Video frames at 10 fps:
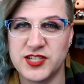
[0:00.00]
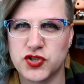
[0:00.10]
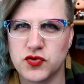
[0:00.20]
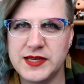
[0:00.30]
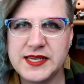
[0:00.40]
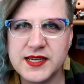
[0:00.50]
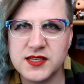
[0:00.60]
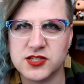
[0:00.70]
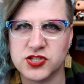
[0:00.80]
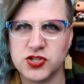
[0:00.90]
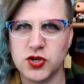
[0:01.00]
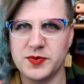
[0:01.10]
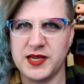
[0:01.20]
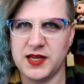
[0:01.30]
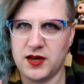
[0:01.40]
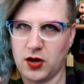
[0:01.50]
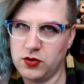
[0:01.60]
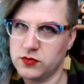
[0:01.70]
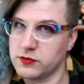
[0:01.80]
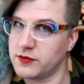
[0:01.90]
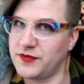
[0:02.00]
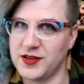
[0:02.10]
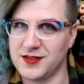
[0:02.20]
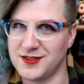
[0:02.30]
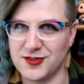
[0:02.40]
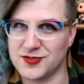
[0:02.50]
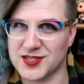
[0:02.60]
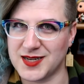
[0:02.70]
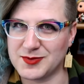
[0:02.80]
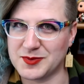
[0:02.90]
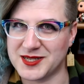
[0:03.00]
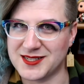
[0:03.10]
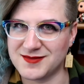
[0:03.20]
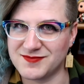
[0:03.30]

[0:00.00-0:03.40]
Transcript: Intriguing, disturbing, and oh, the reveal of those Cybermen.